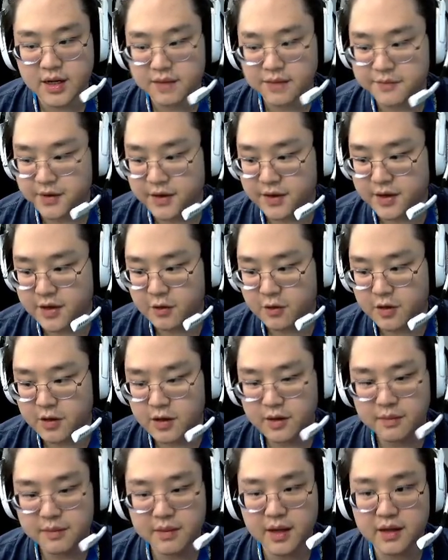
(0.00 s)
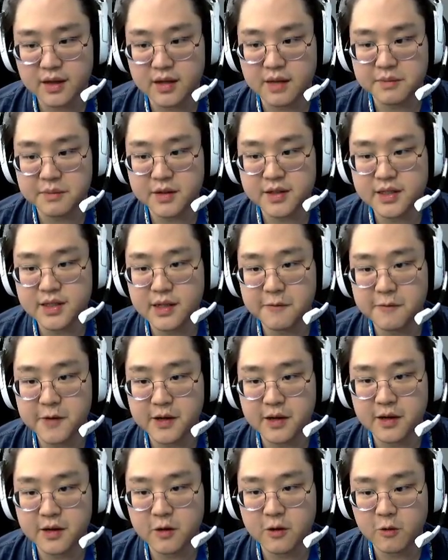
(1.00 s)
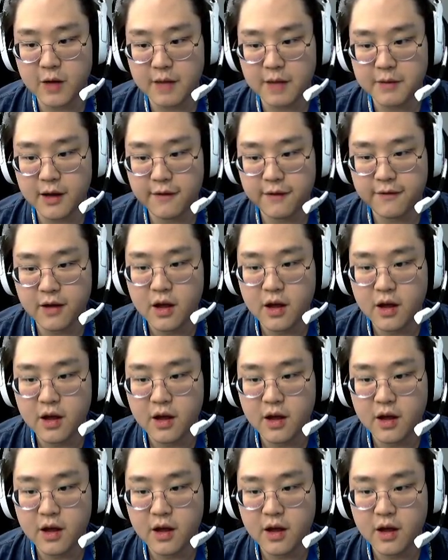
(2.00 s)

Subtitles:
I'm gonna kill him, and then I'm gonna see if I can kill MF.